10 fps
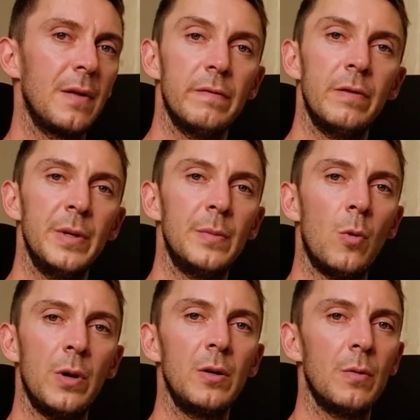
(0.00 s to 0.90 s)
For
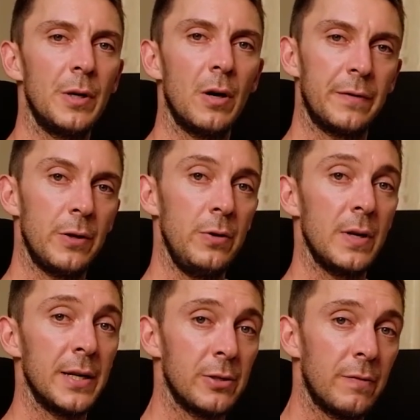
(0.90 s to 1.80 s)
mid-morning or mid-afternoon,
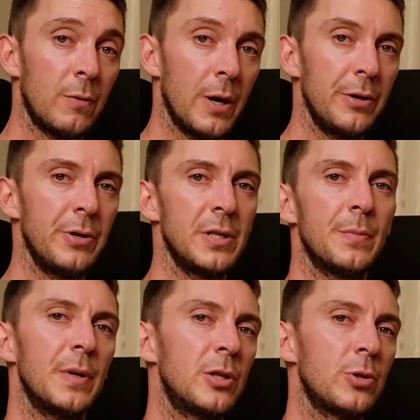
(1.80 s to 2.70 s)
ISO 400 is a
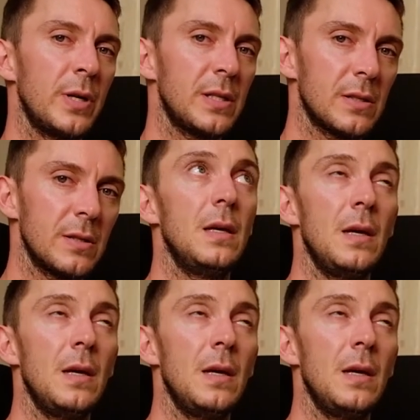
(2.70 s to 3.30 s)
better choice.